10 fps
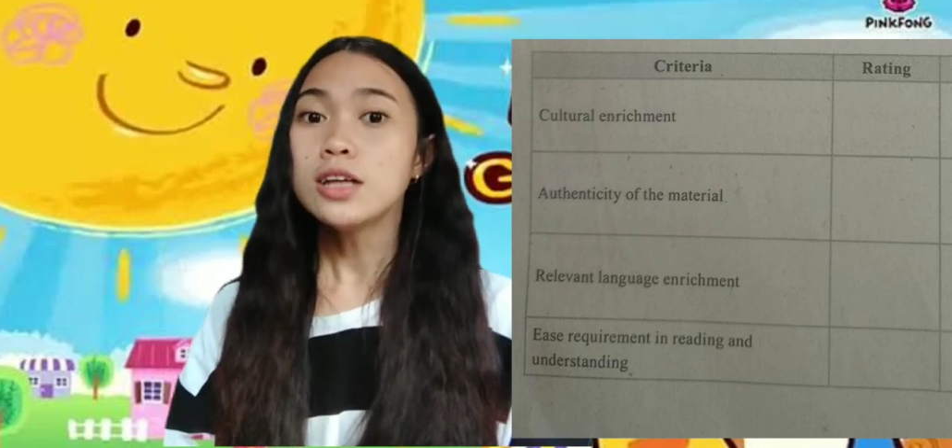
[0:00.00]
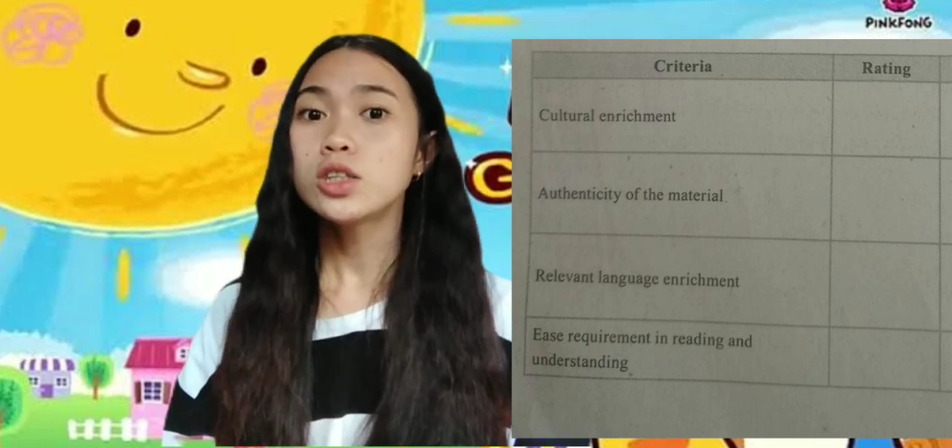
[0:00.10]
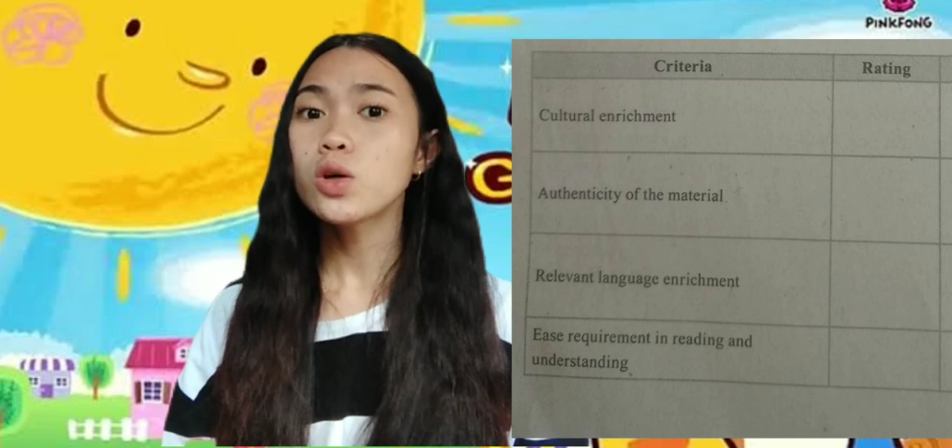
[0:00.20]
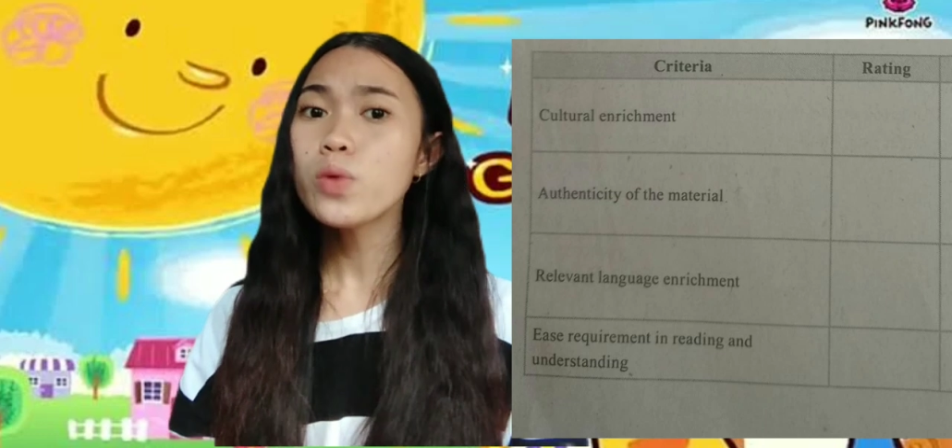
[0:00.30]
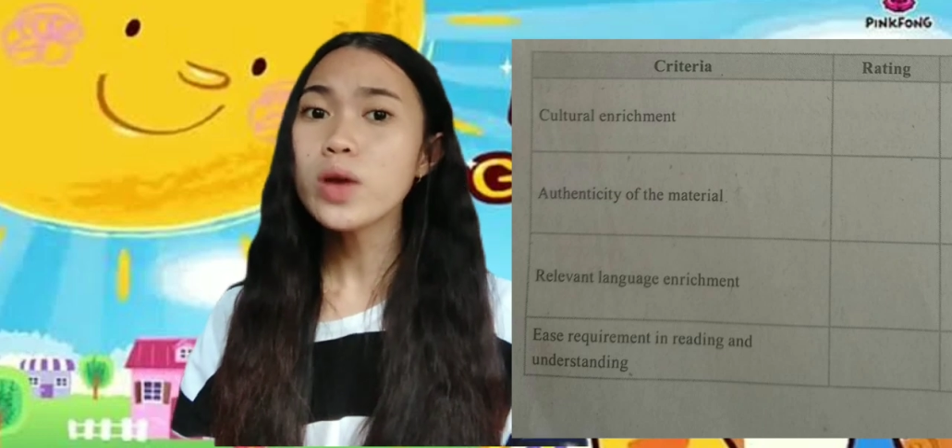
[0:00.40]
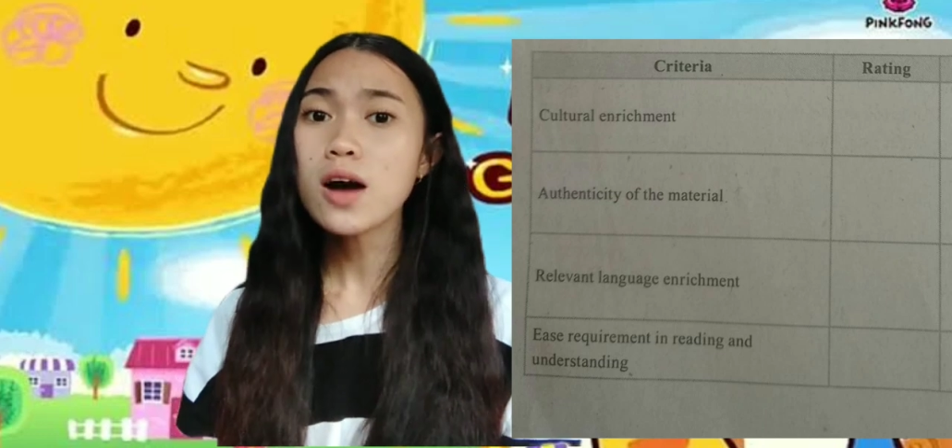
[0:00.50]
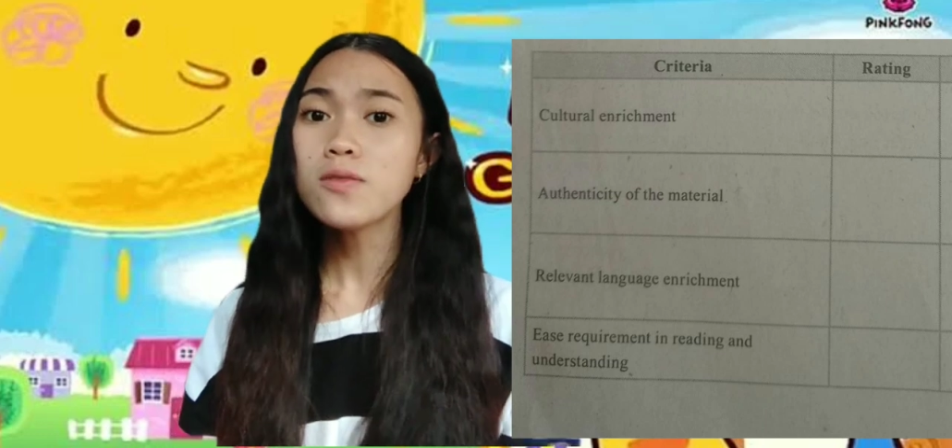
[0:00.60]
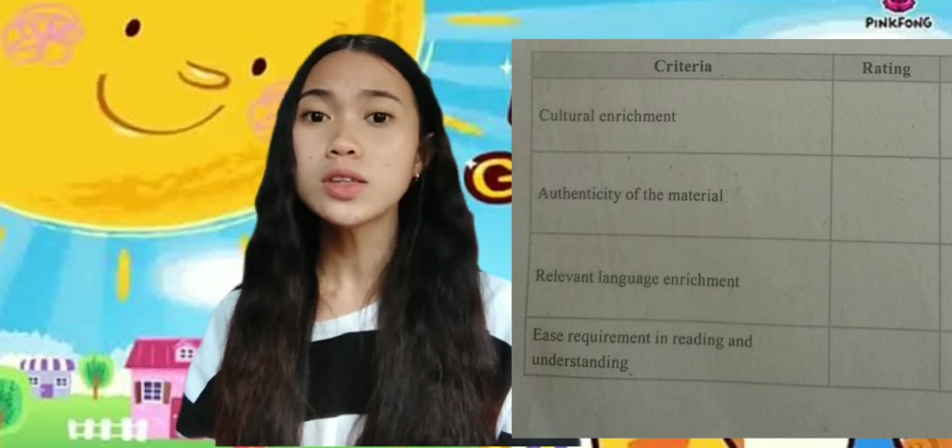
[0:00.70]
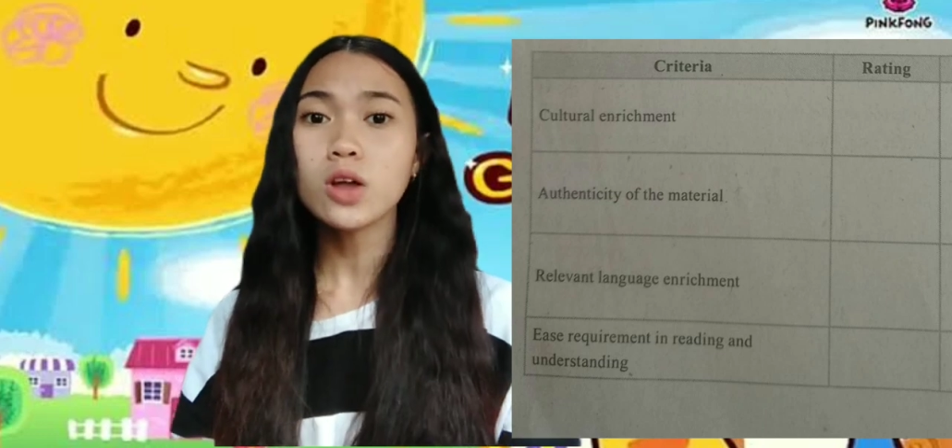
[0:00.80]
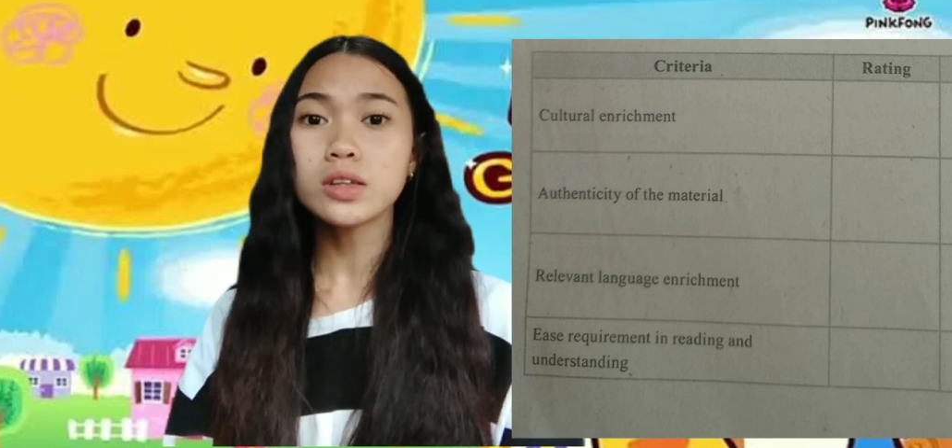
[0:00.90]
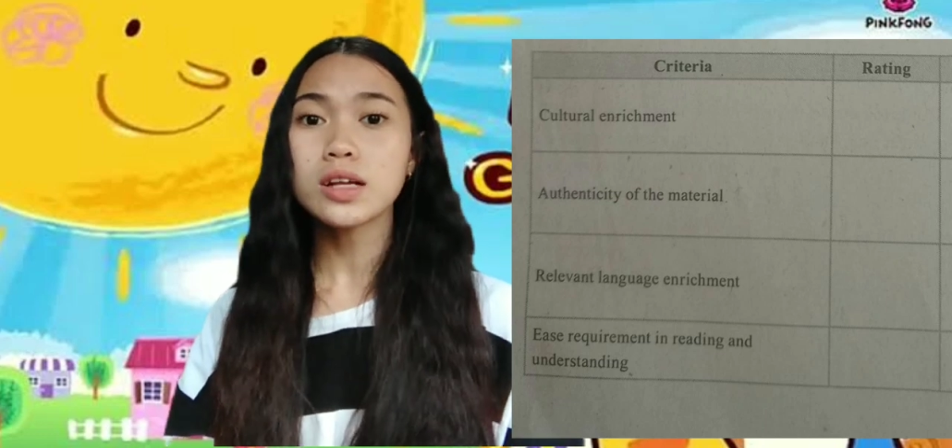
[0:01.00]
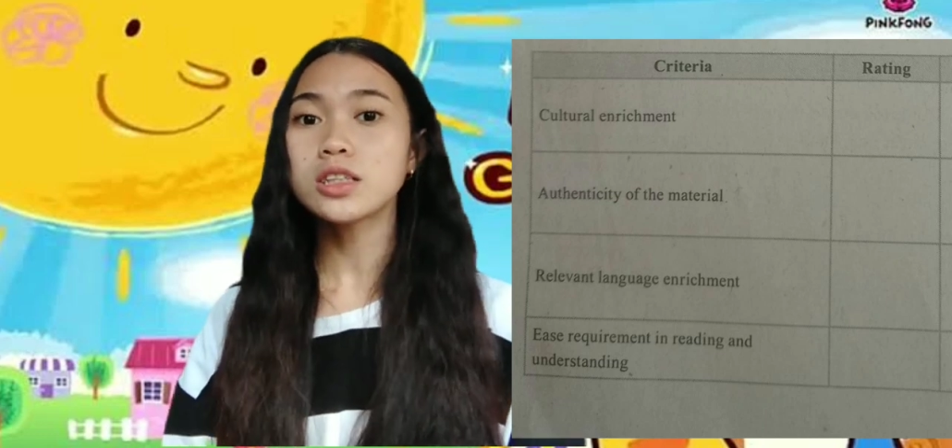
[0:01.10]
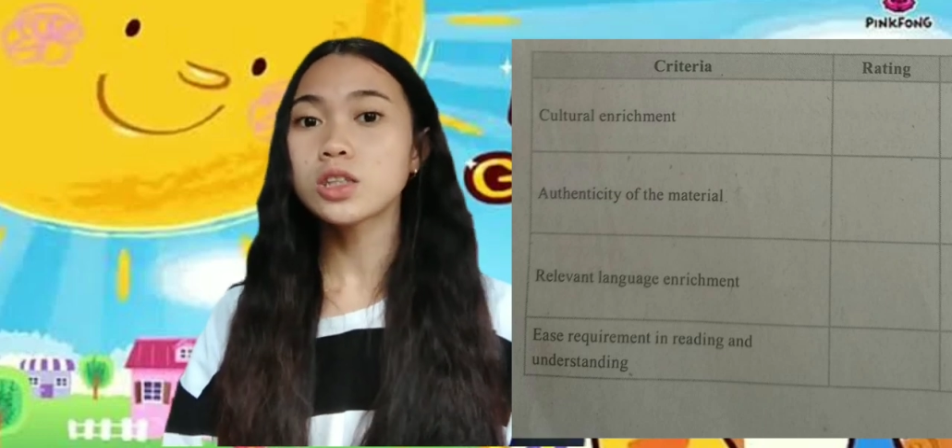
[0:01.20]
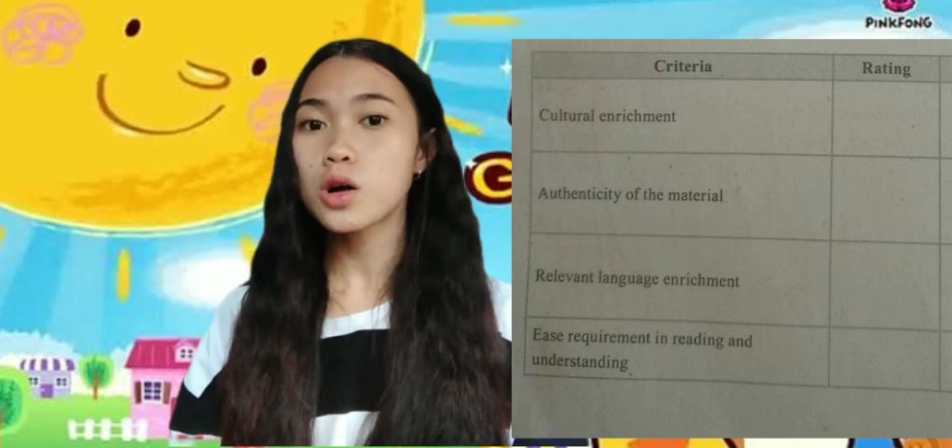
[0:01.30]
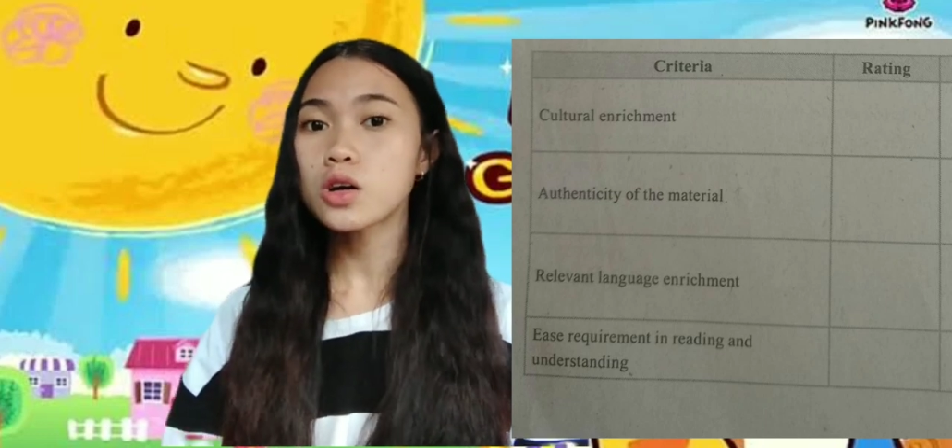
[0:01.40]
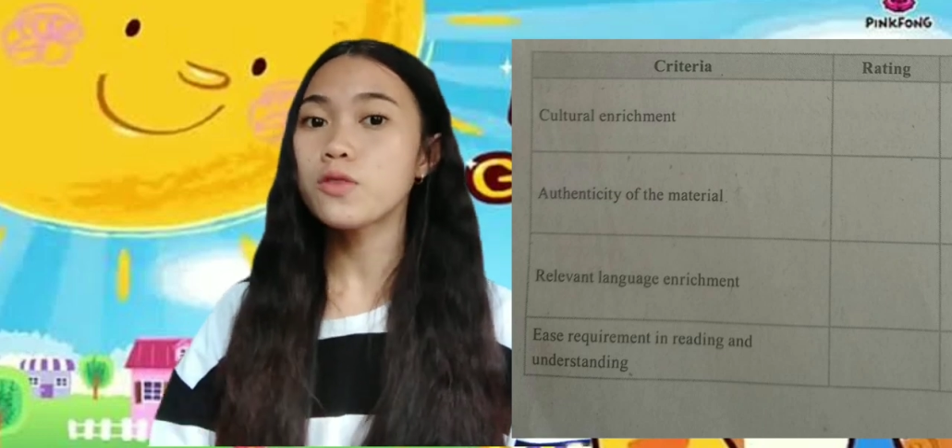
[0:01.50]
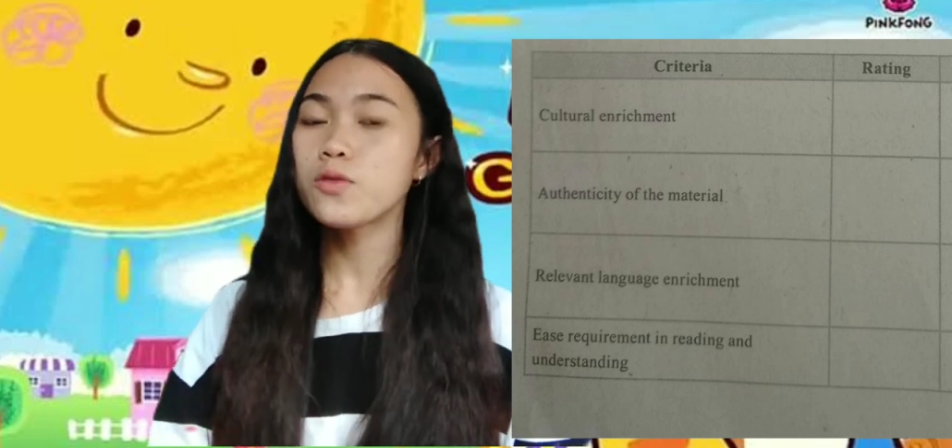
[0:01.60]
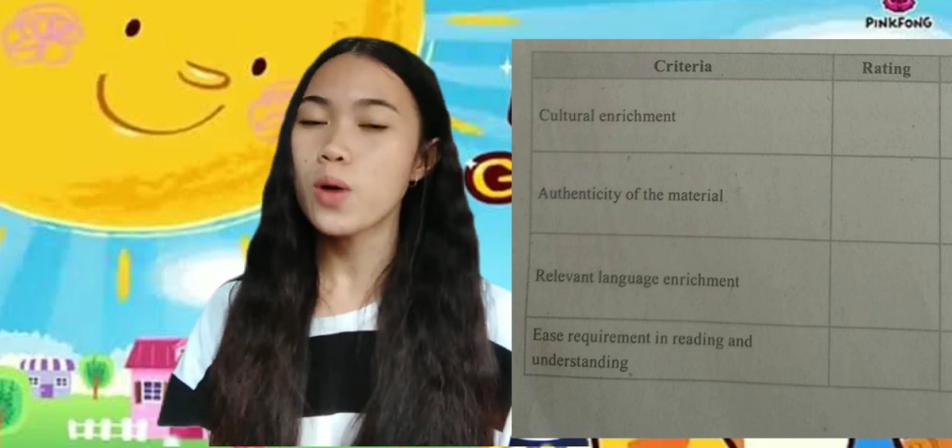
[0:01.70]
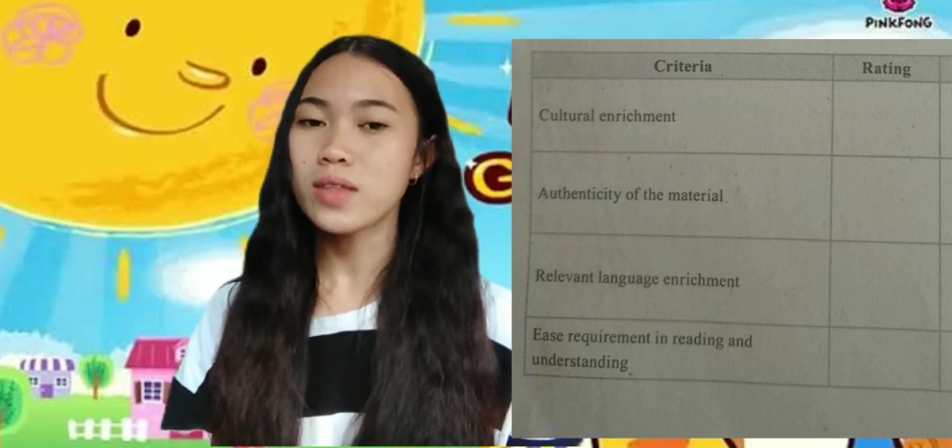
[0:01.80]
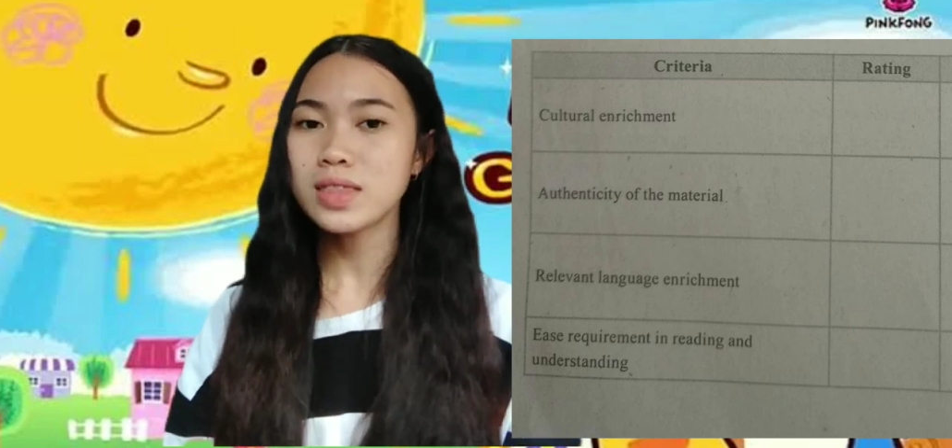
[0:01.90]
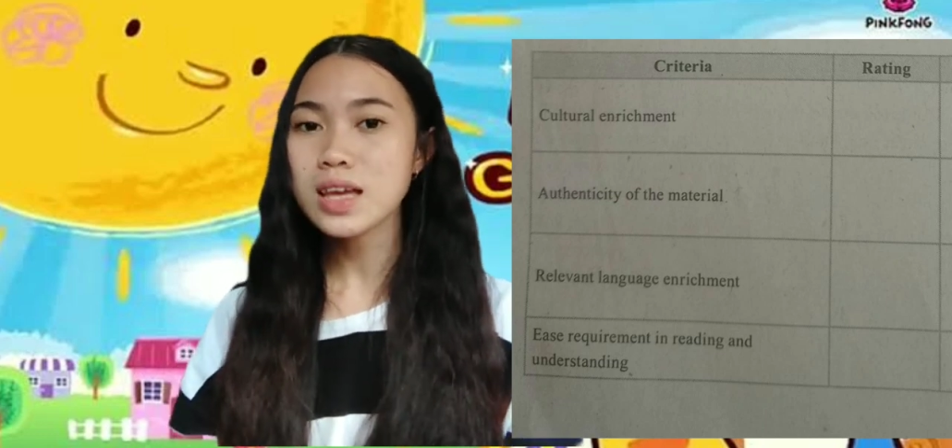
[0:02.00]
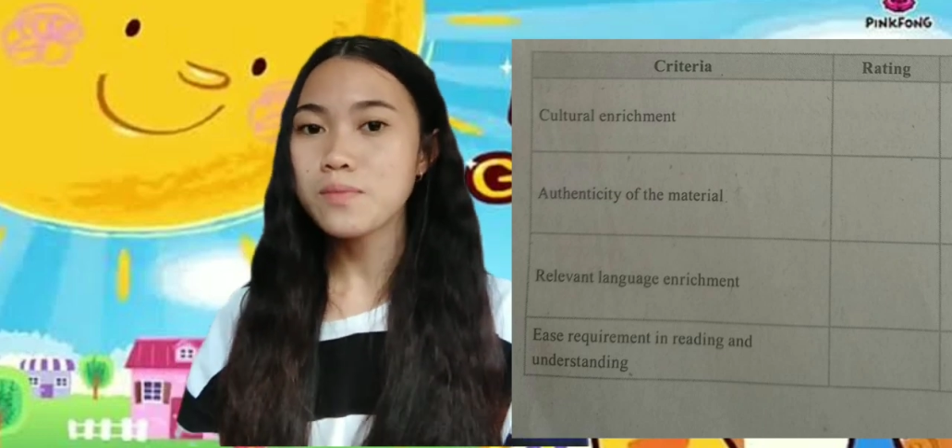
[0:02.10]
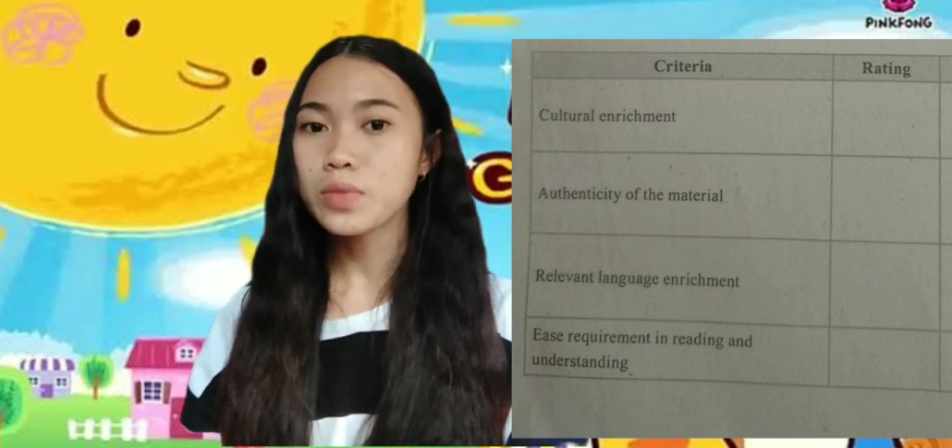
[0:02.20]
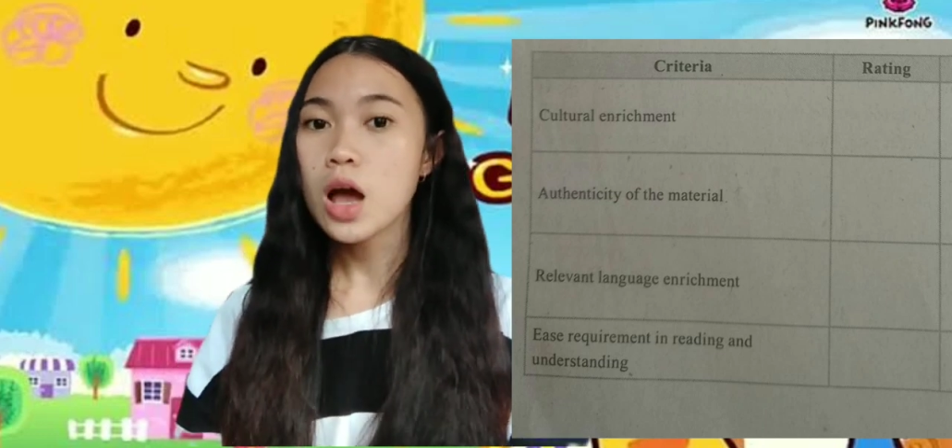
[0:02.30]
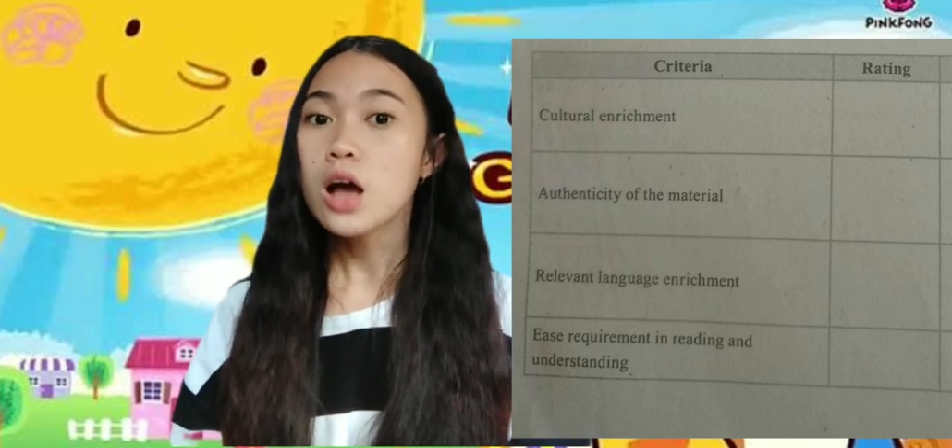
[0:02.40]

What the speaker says: So we have a total score of 20.